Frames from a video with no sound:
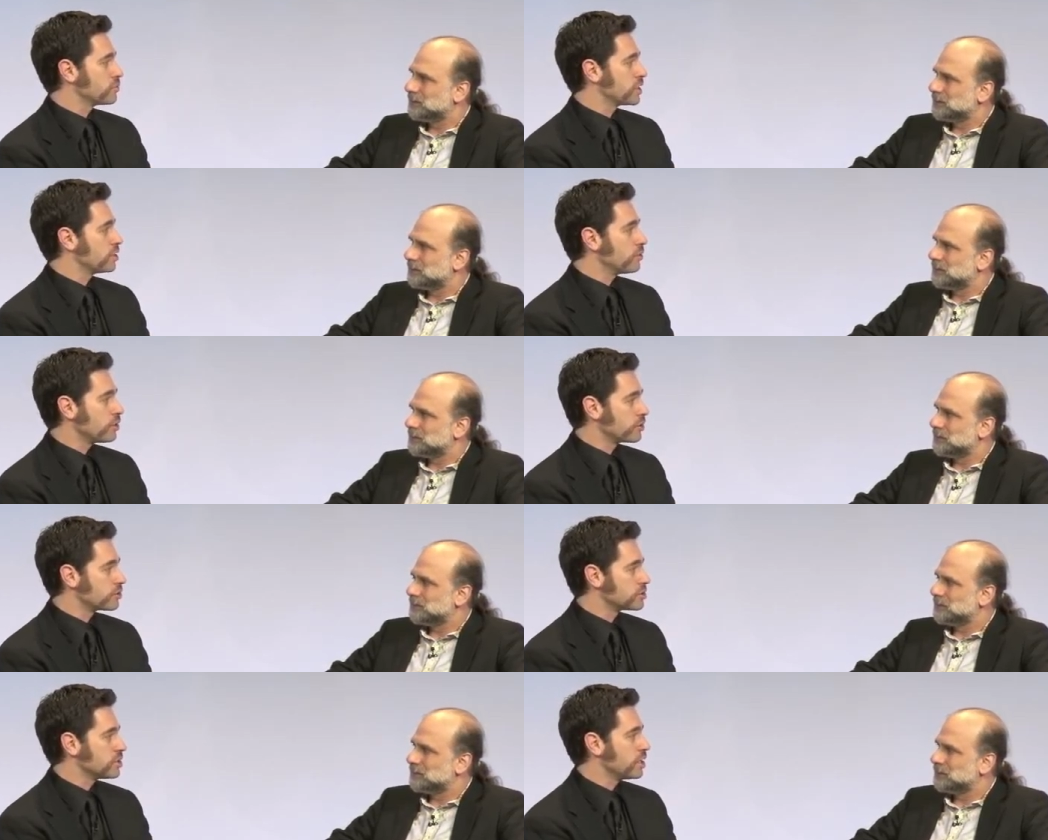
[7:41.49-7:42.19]
Speaker 1: can no
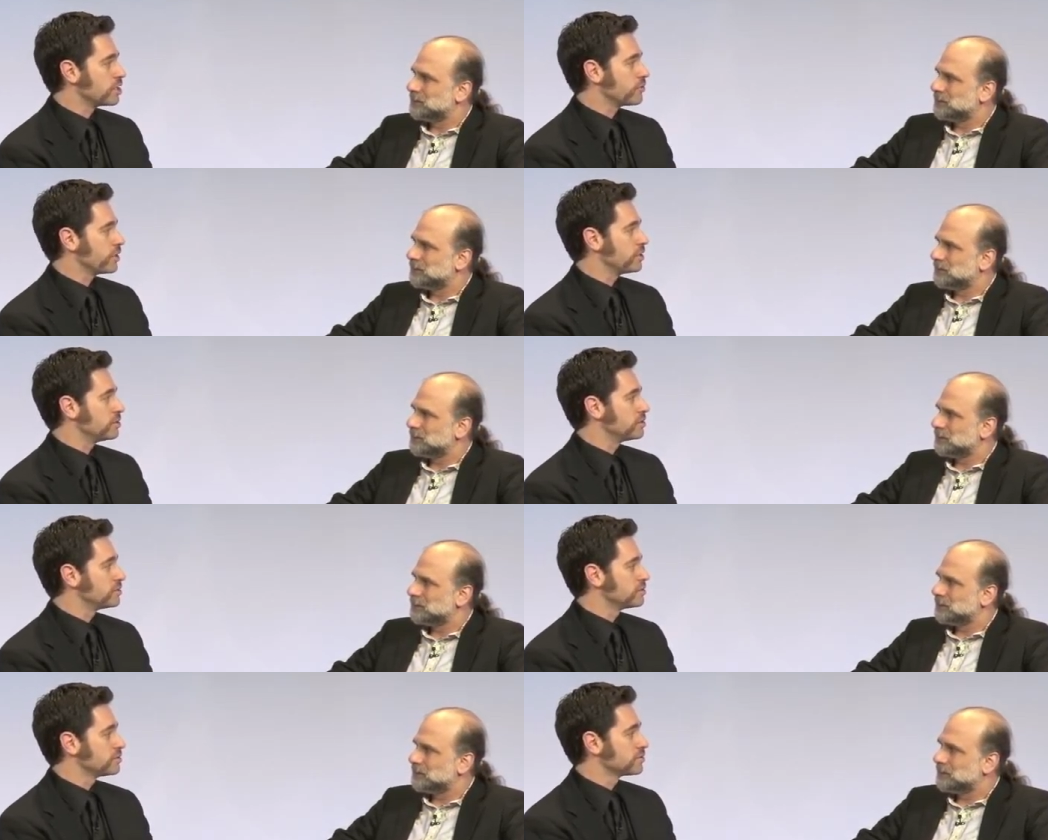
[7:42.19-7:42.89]
longer tolerate it.
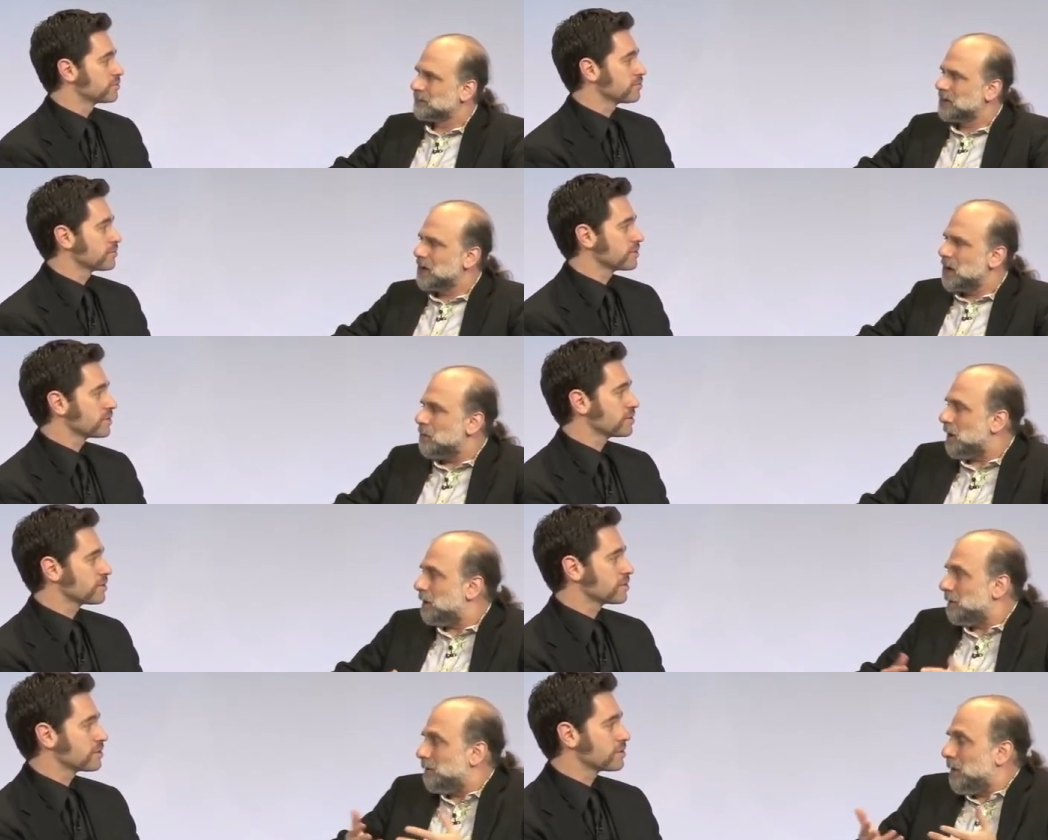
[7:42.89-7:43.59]

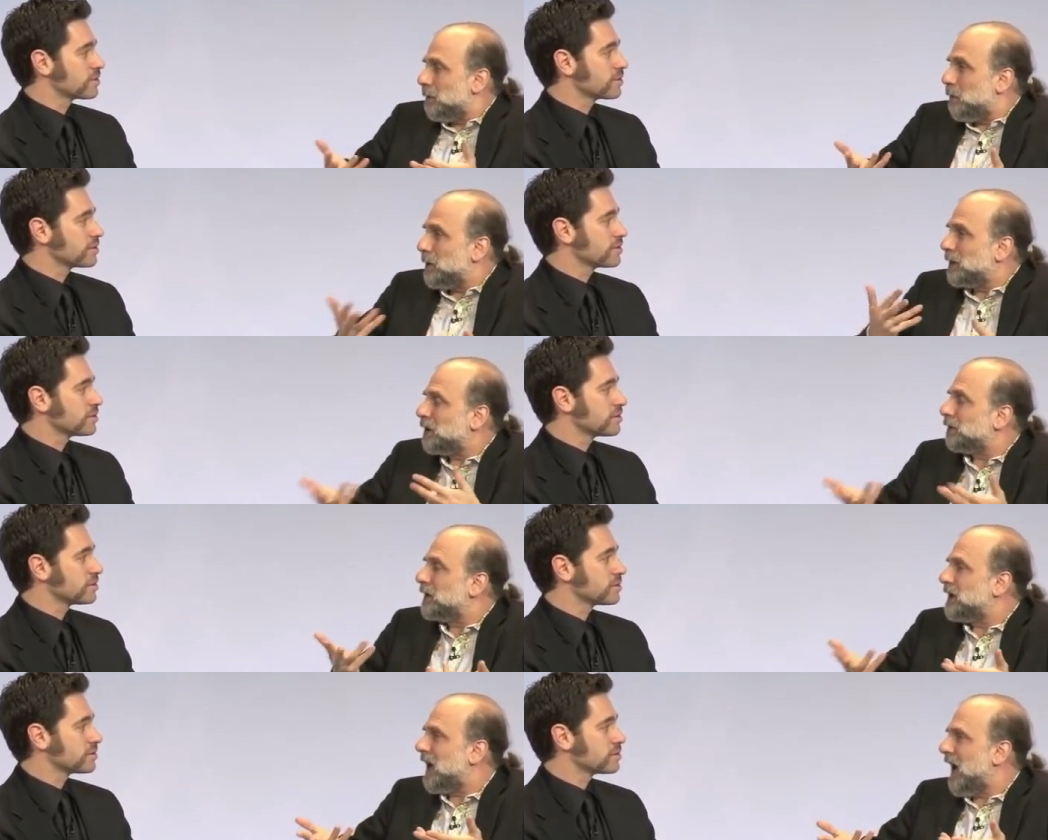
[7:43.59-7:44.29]
Speaker 2: Well, but we
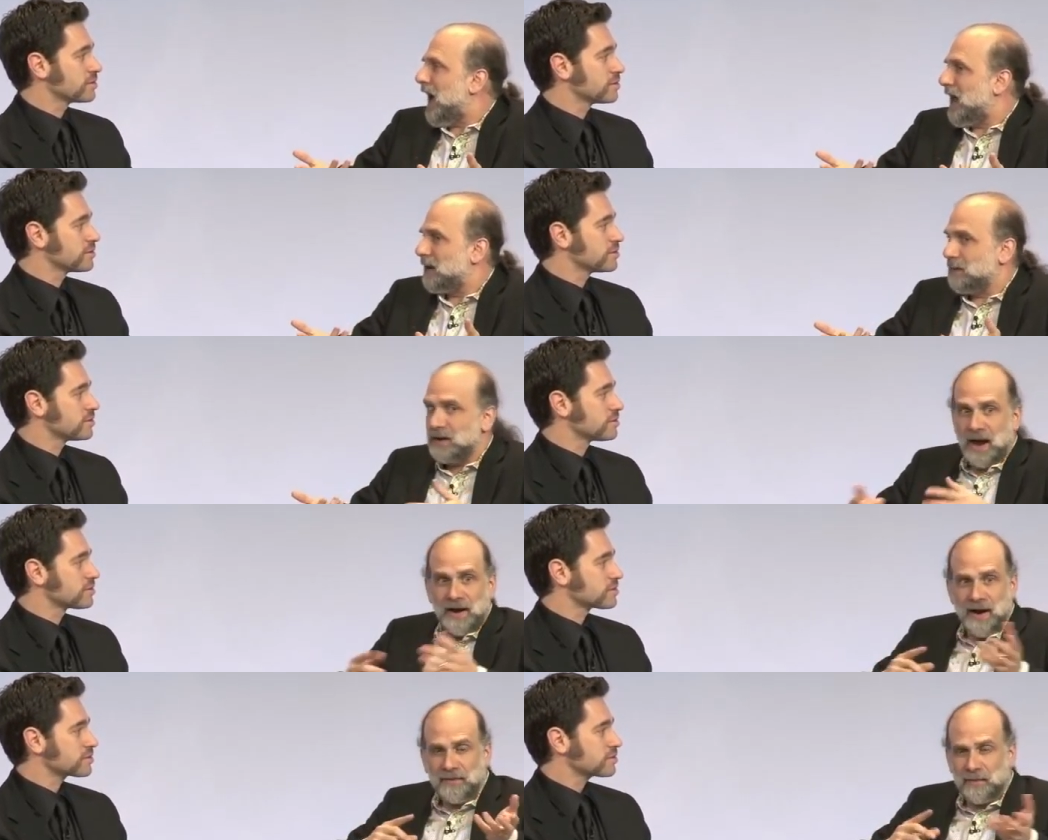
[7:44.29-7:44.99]
clearly can. I mean,
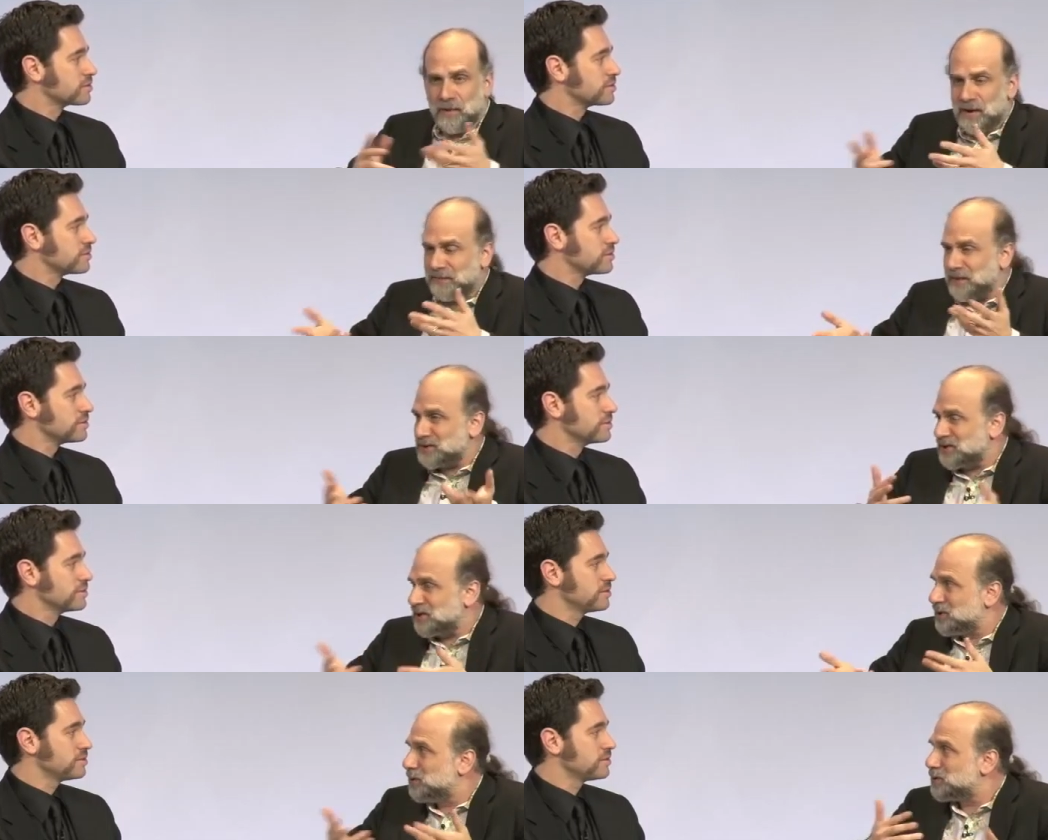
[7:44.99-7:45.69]
every one of us
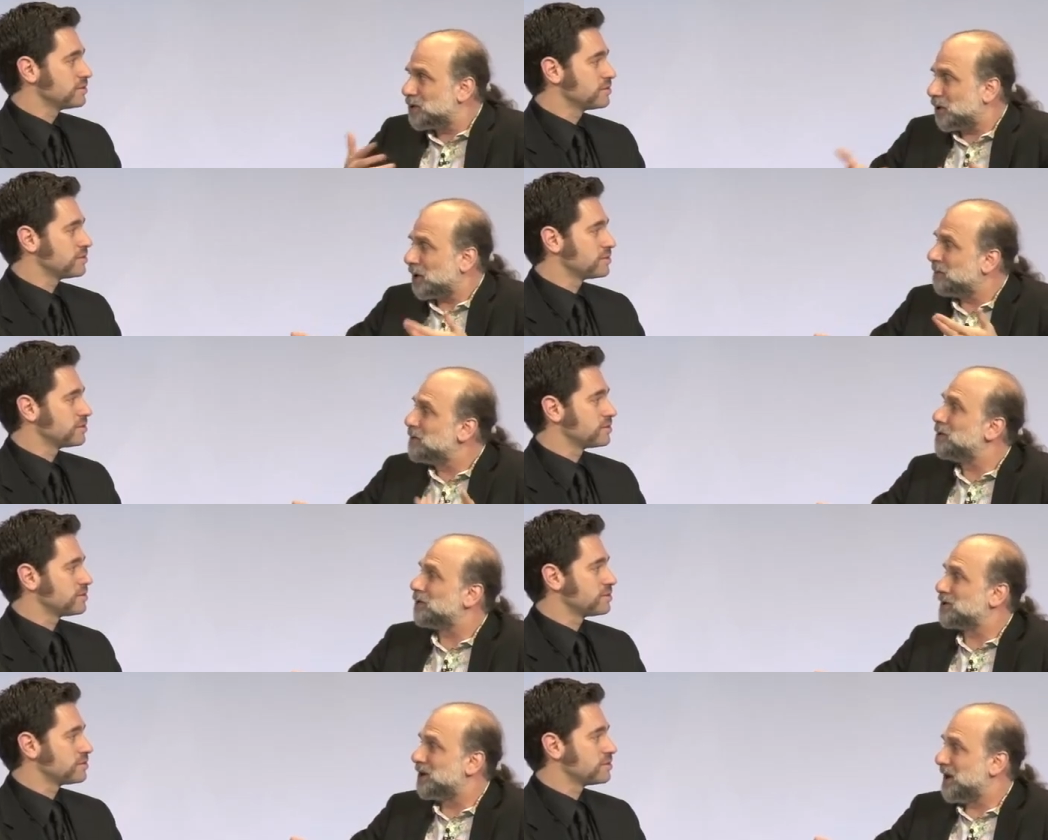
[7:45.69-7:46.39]
has used our
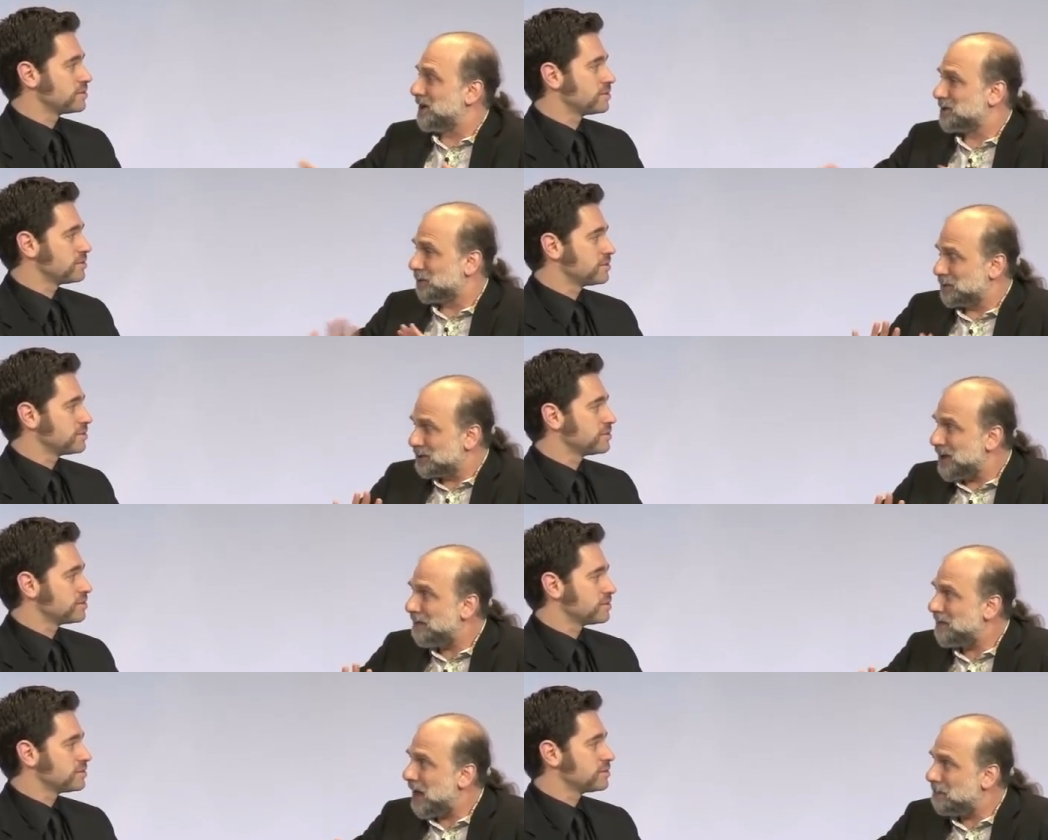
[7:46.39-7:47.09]
computer today, so it's
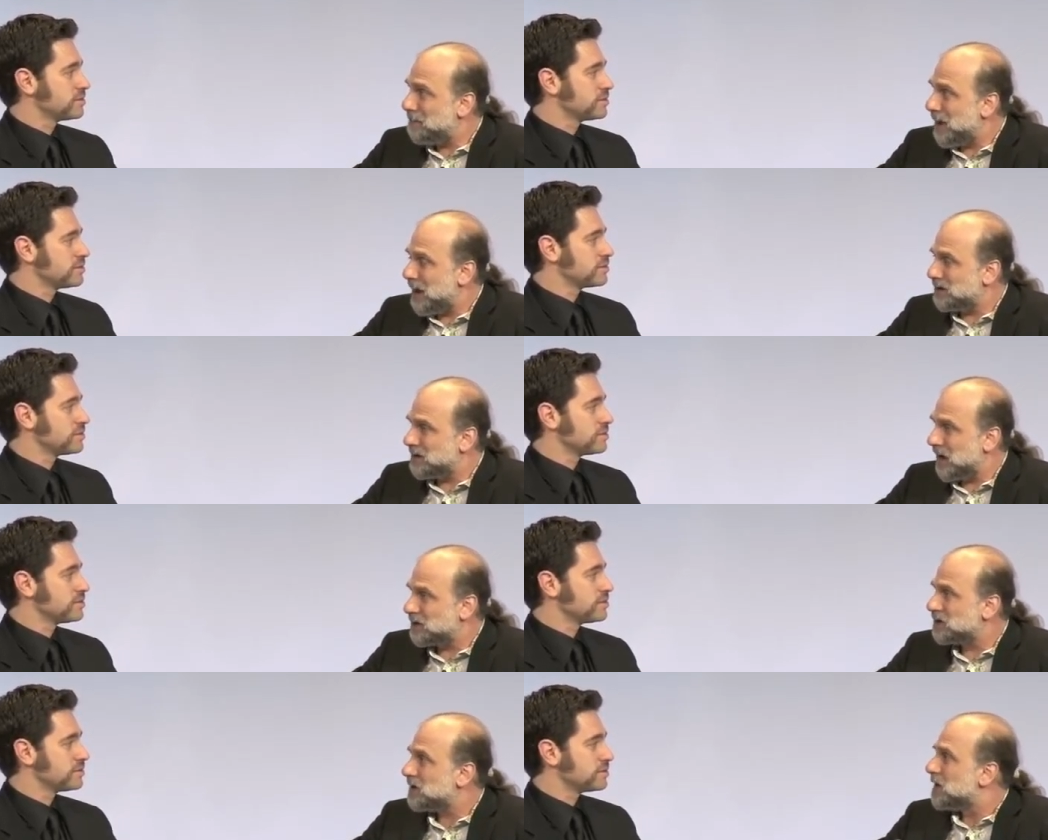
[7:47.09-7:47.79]
not that bad
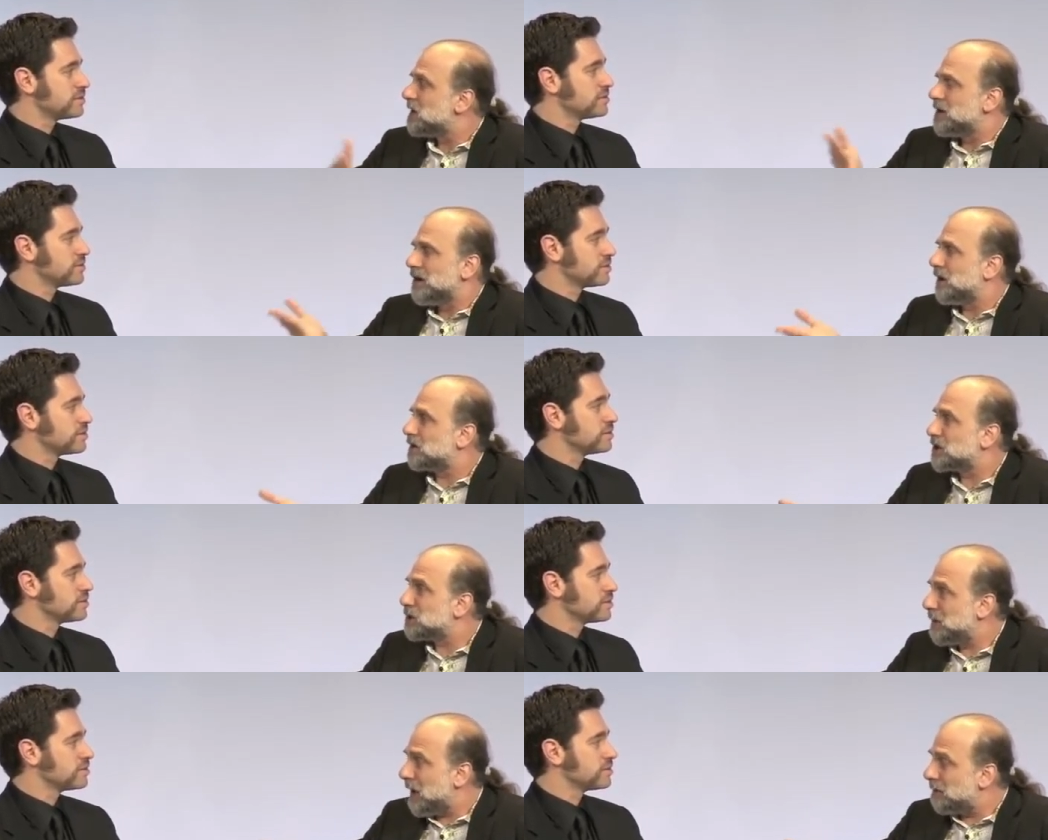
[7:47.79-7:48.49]
yet. You know,
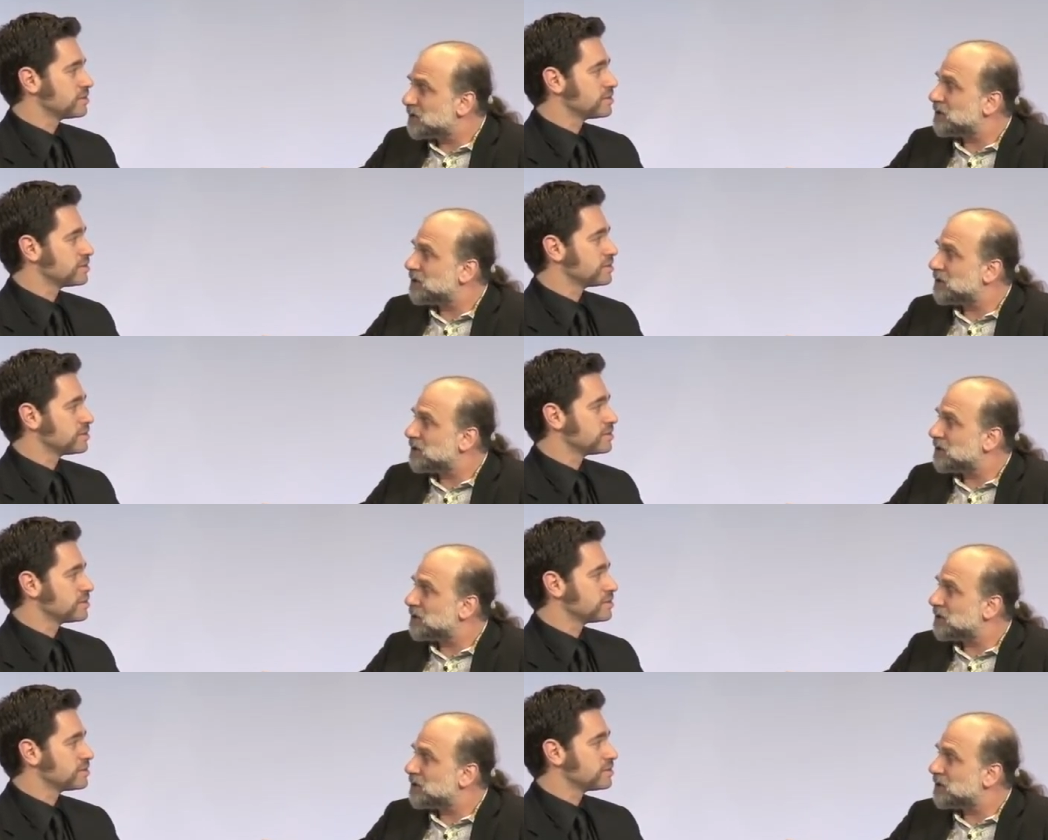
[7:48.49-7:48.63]
spam is